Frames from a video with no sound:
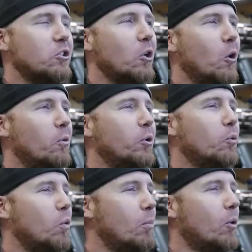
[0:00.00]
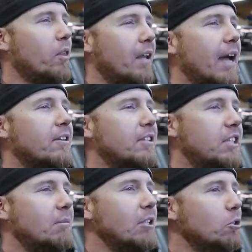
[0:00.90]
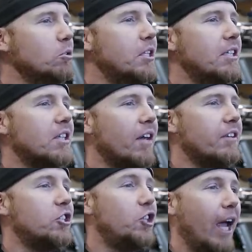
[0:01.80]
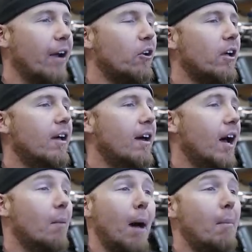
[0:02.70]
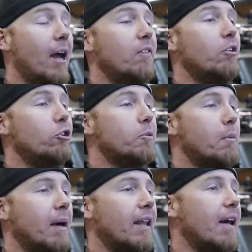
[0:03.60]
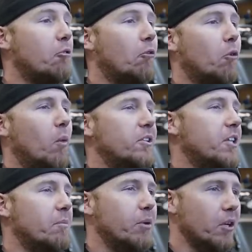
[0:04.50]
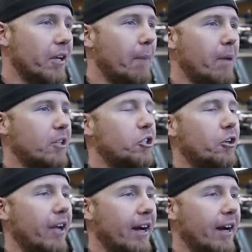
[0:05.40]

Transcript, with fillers: So you will more than likely see me use these on this channel. Um, I might even use them in my Land Rover one ton build. I'm not sure